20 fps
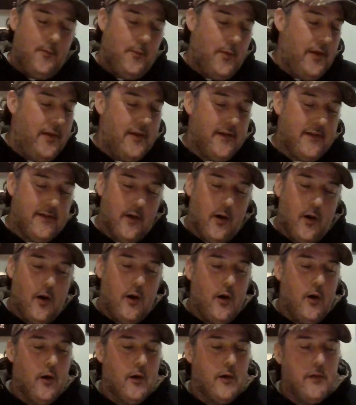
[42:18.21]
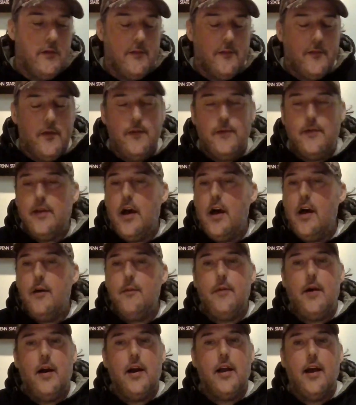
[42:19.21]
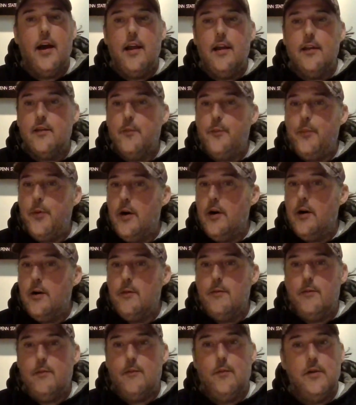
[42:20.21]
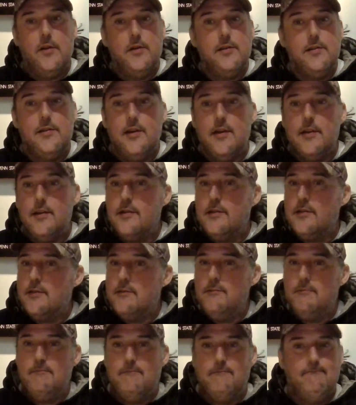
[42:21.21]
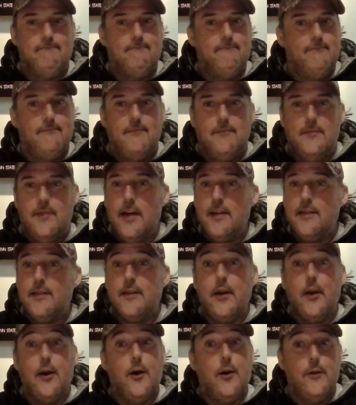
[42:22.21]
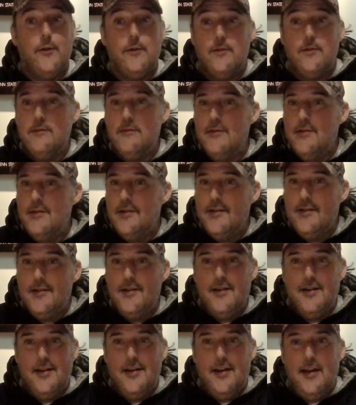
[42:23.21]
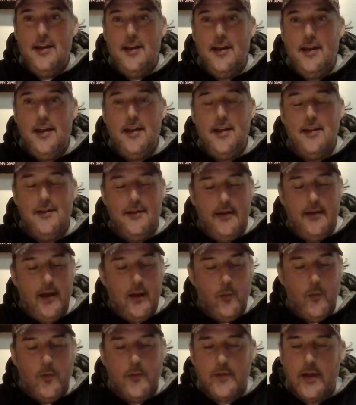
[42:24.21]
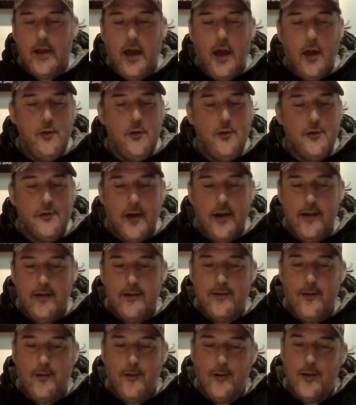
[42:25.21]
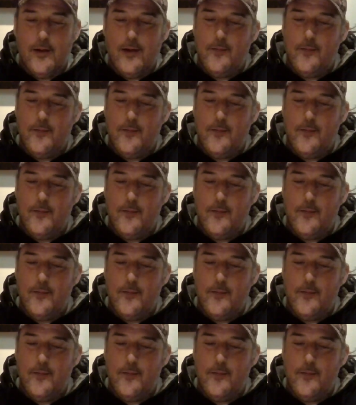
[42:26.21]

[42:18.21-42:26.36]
But this dog, from the time I got as a pup, was just, let's go. And everyone's like, how do you train this dog?